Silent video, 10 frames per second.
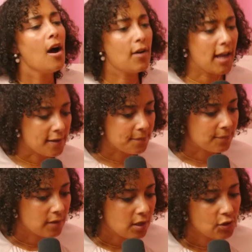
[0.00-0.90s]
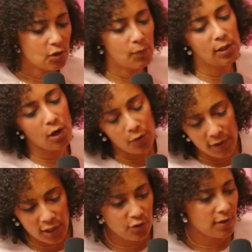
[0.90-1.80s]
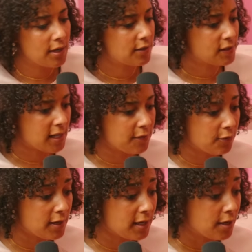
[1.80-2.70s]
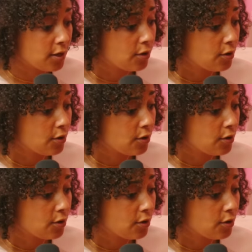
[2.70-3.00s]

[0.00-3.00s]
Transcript: Okay. So we know that during slavery,